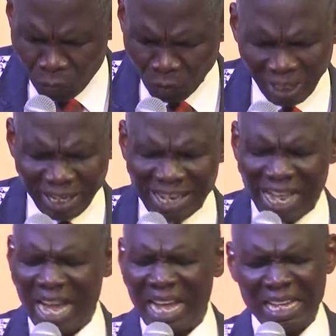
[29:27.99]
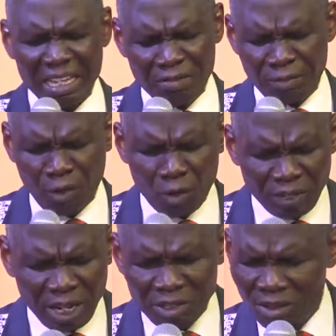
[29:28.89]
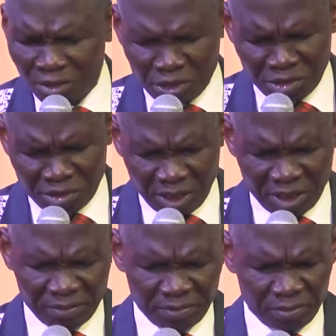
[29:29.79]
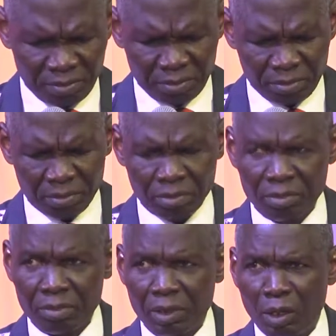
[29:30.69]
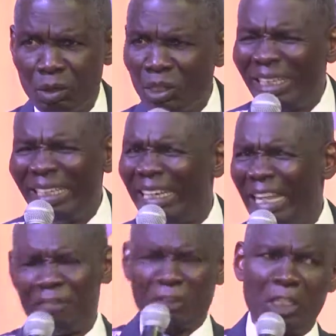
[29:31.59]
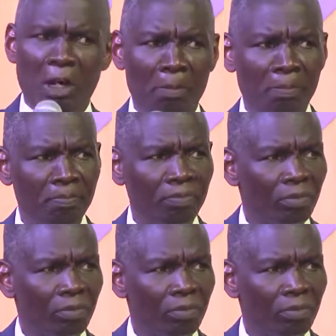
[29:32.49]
For the life of thy young children. Lift up.